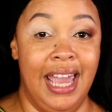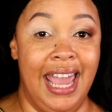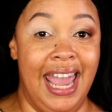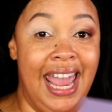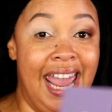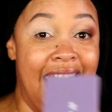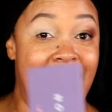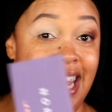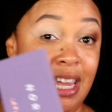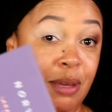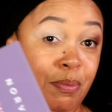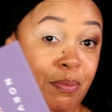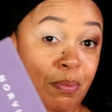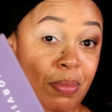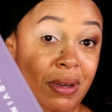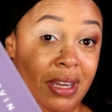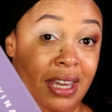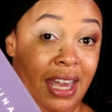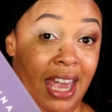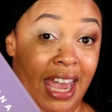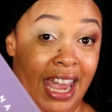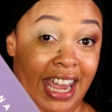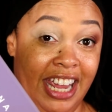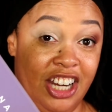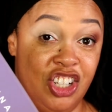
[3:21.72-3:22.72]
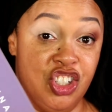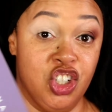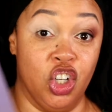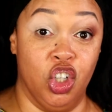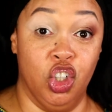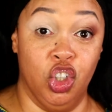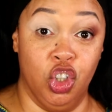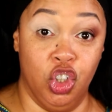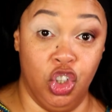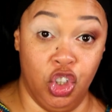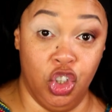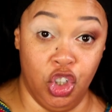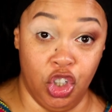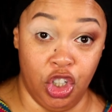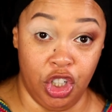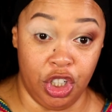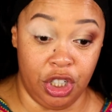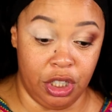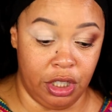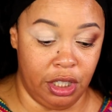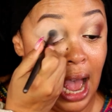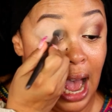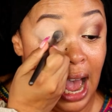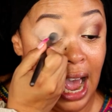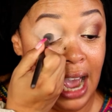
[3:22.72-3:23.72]
ABH
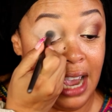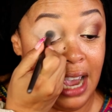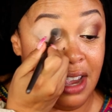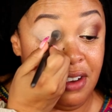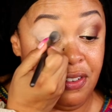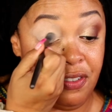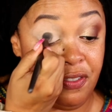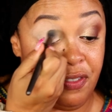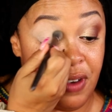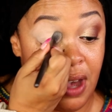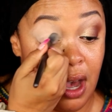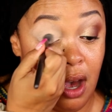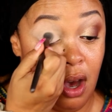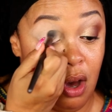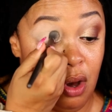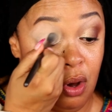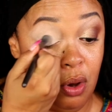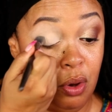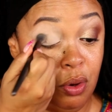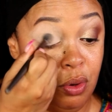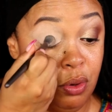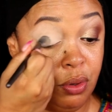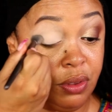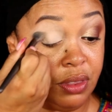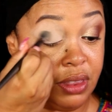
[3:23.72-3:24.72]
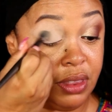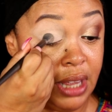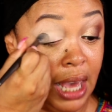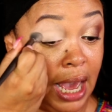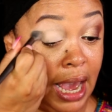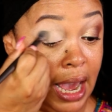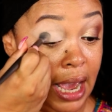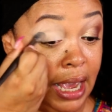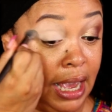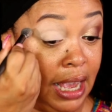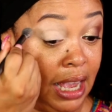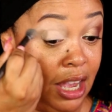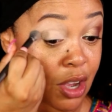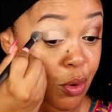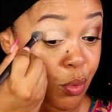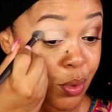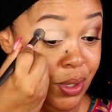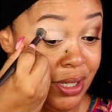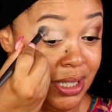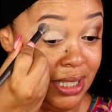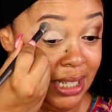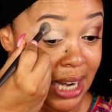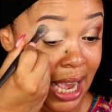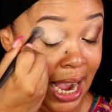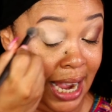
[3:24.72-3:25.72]
look? I felt that it
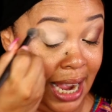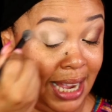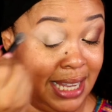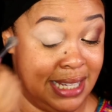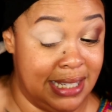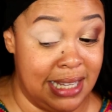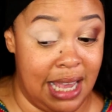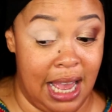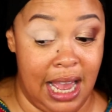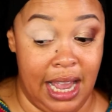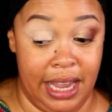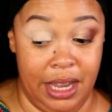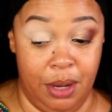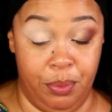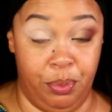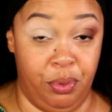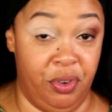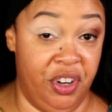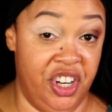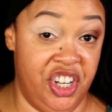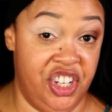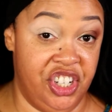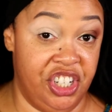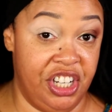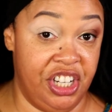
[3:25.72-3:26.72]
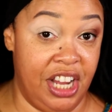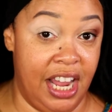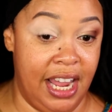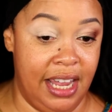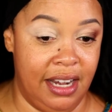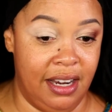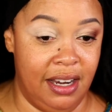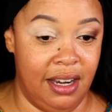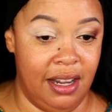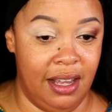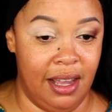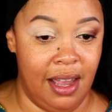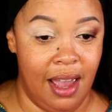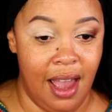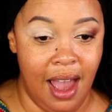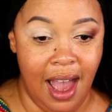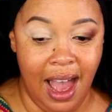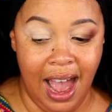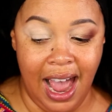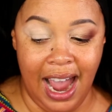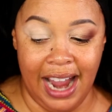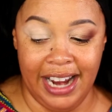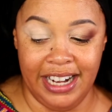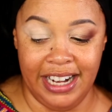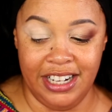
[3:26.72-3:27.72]
was nice. I appreciated it.
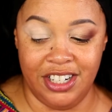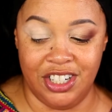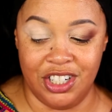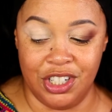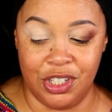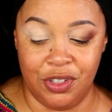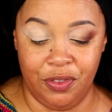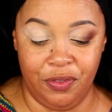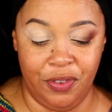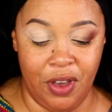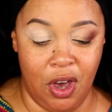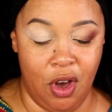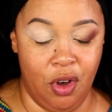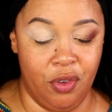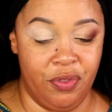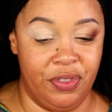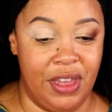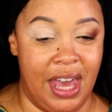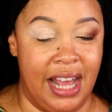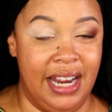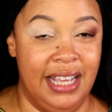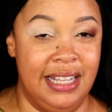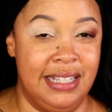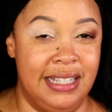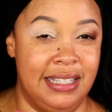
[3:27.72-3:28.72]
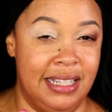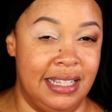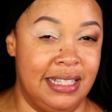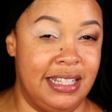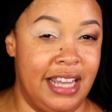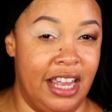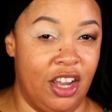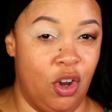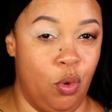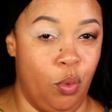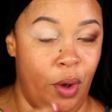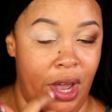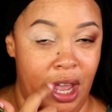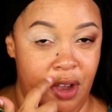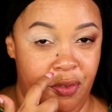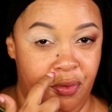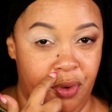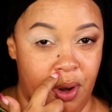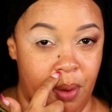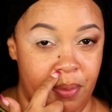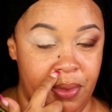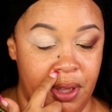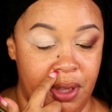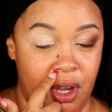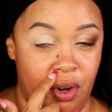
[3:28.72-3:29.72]
I just felt that it did take away
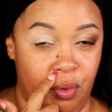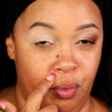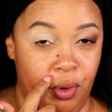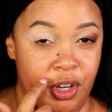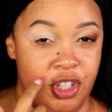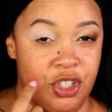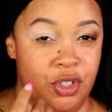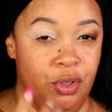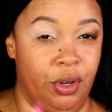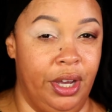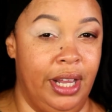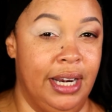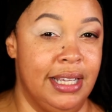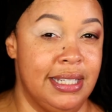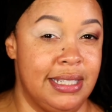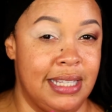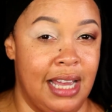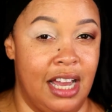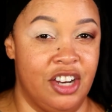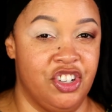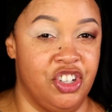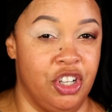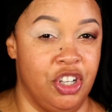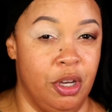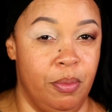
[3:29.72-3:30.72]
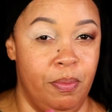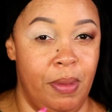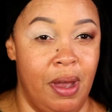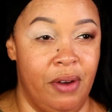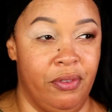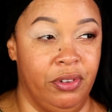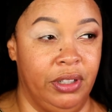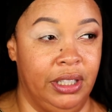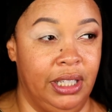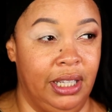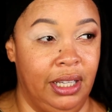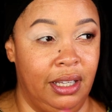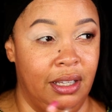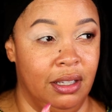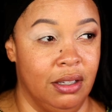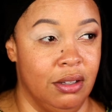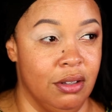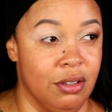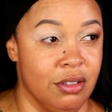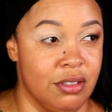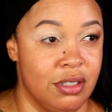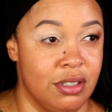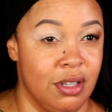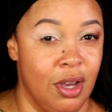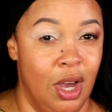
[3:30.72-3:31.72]
from the original Anastasia Beverly
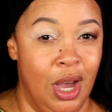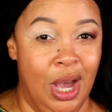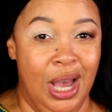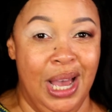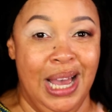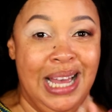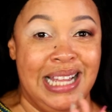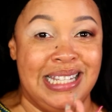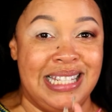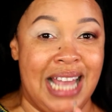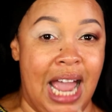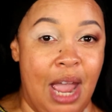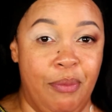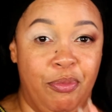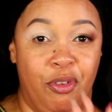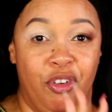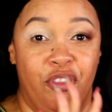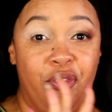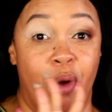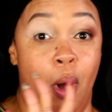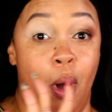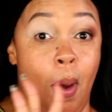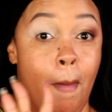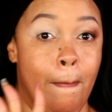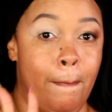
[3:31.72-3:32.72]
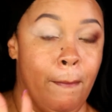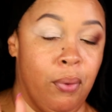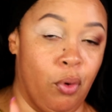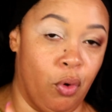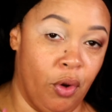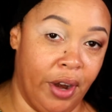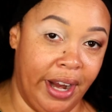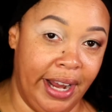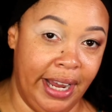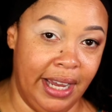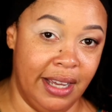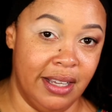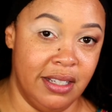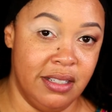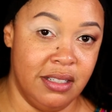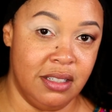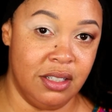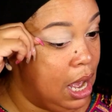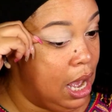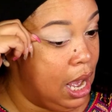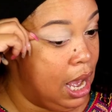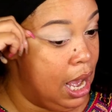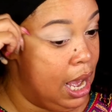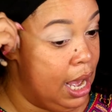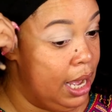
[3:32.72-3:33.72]
Hills type of brand.
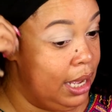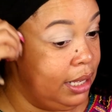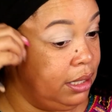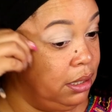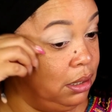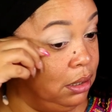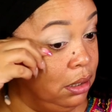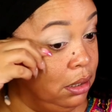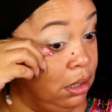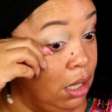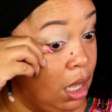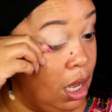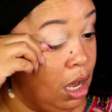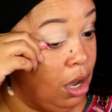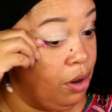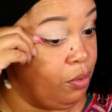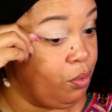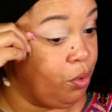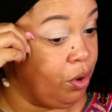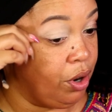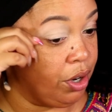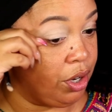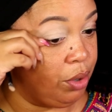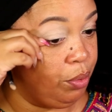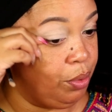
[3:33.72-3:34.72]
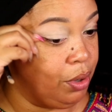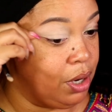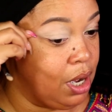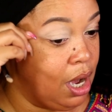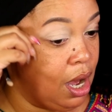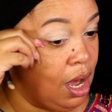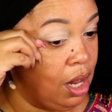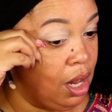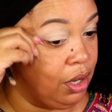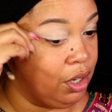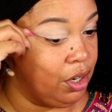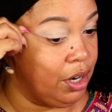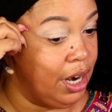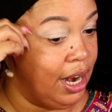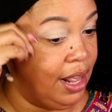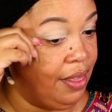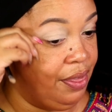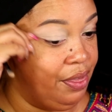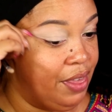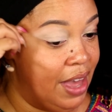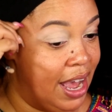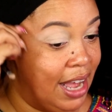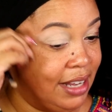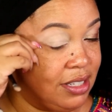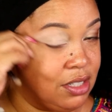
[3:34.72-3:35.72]
I love working with color,
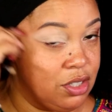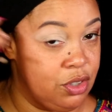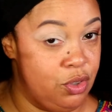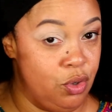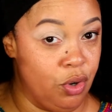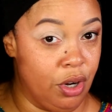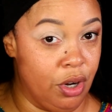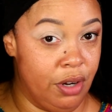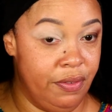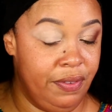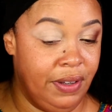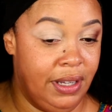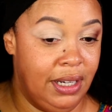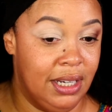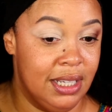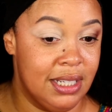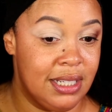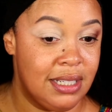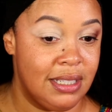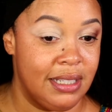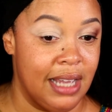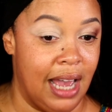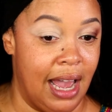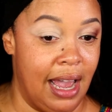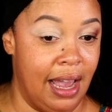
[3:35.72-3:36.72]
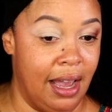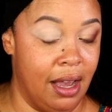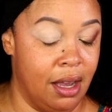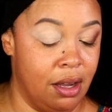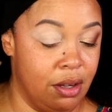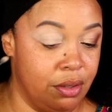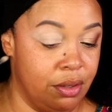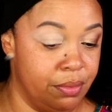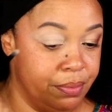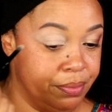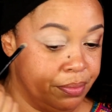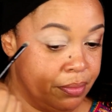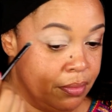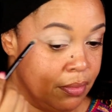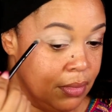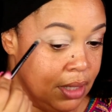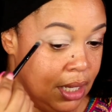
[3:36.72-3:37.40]
and that's Norvina's style.